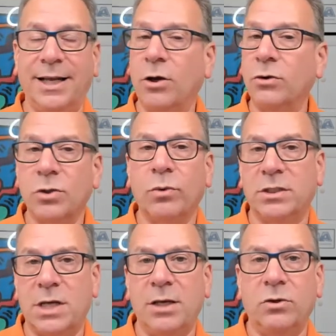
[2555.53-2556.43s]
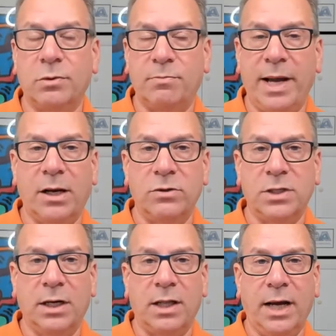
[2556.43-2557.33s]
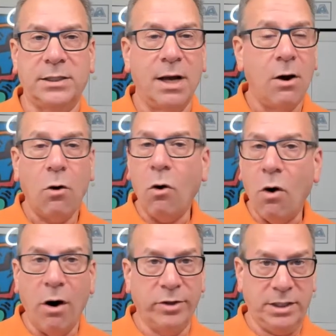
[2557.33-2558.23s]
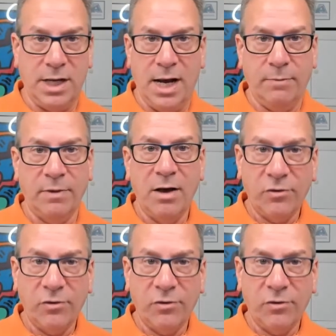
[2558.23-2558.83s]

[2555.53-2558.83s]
And those are words I use with my coaching clients all the time.